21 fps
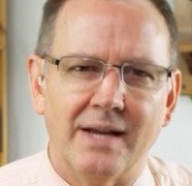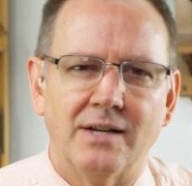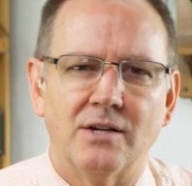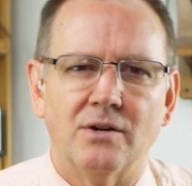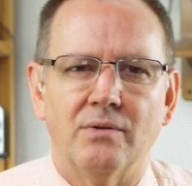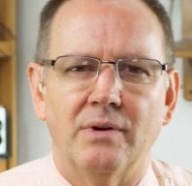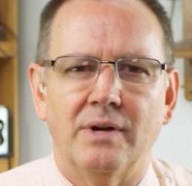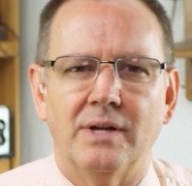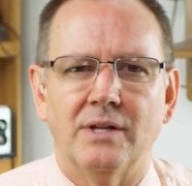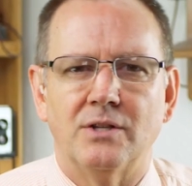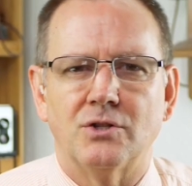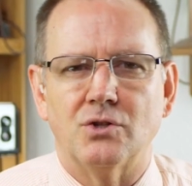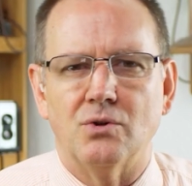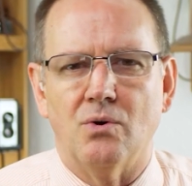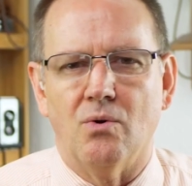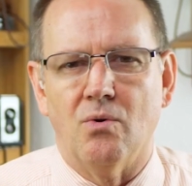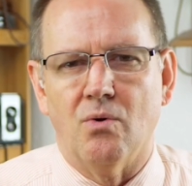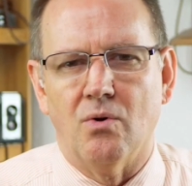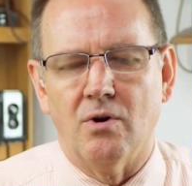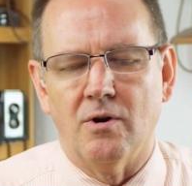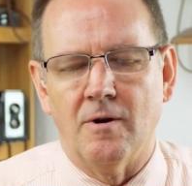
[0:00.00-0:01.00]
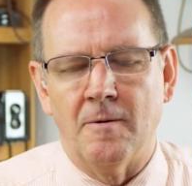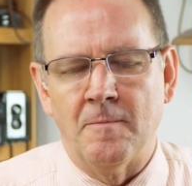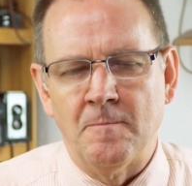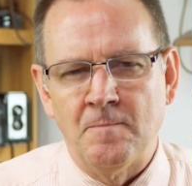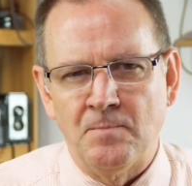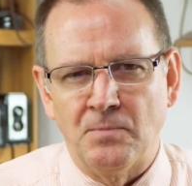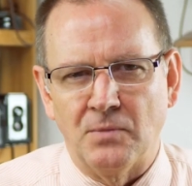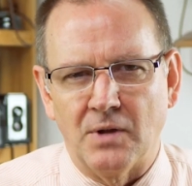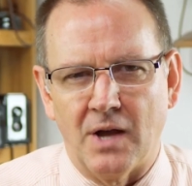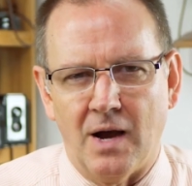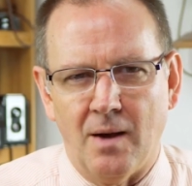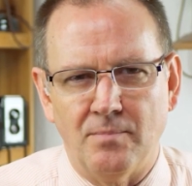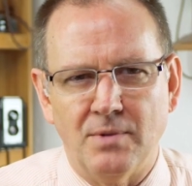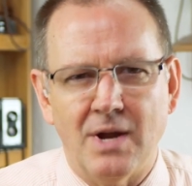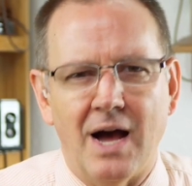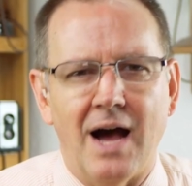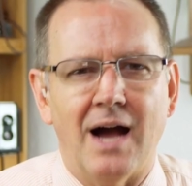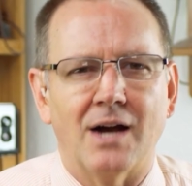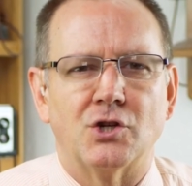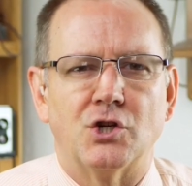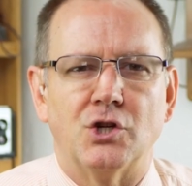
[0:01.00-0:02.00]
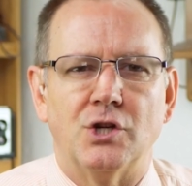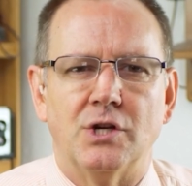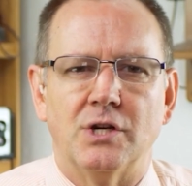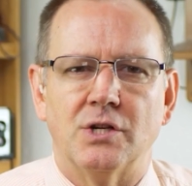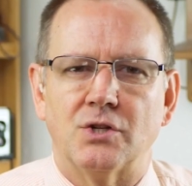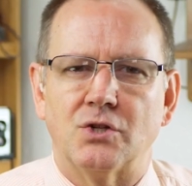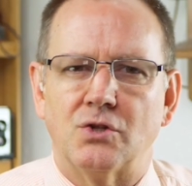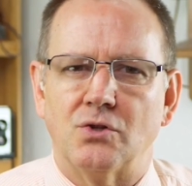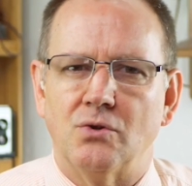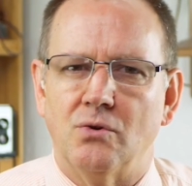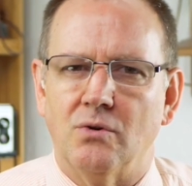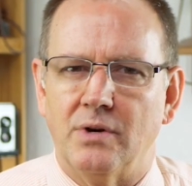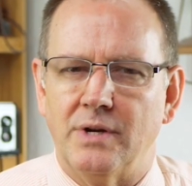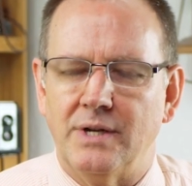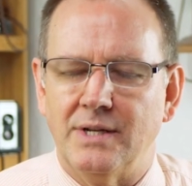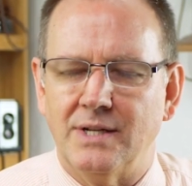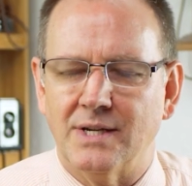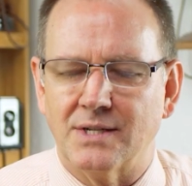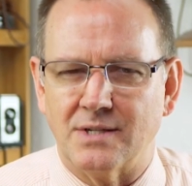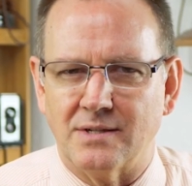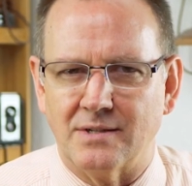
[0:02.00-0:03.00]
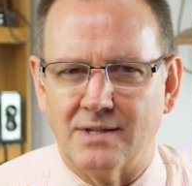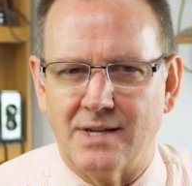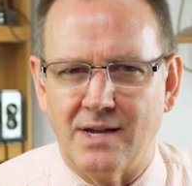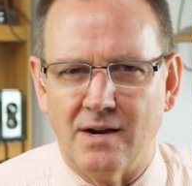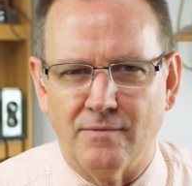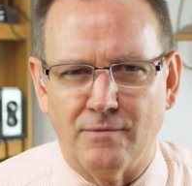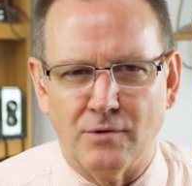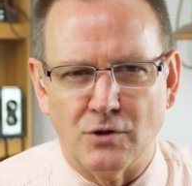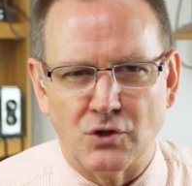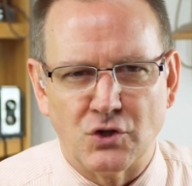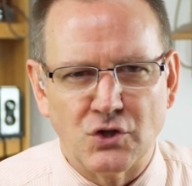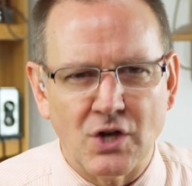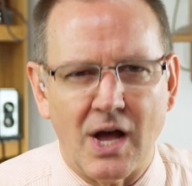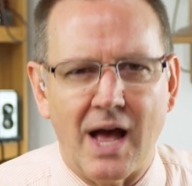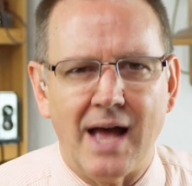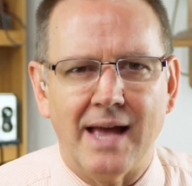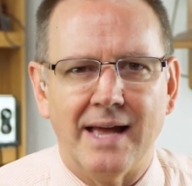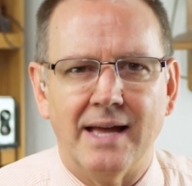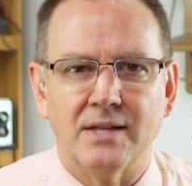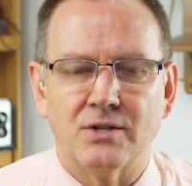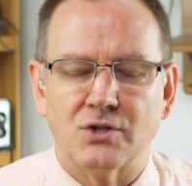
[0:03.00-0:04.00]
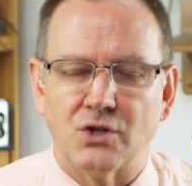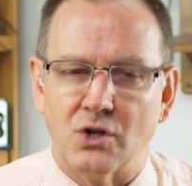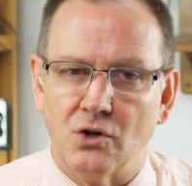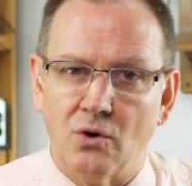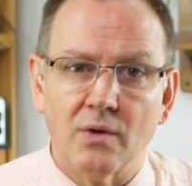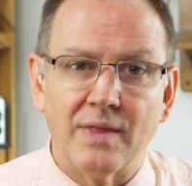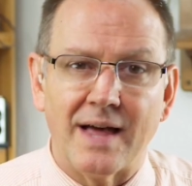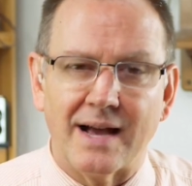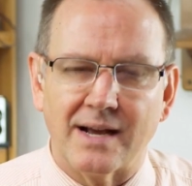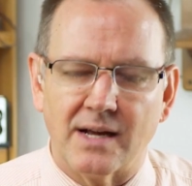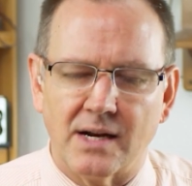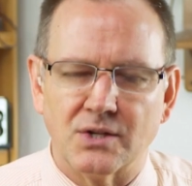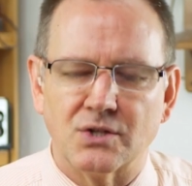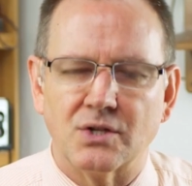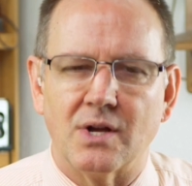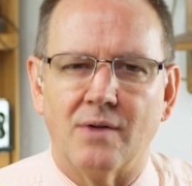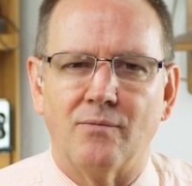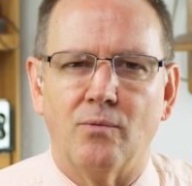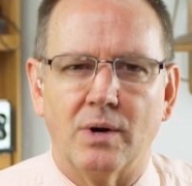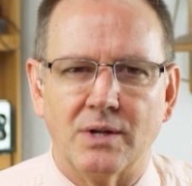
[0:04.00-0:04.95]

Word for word: ignorant or obnoxious or he doesn't care for science and all that kind of stuff,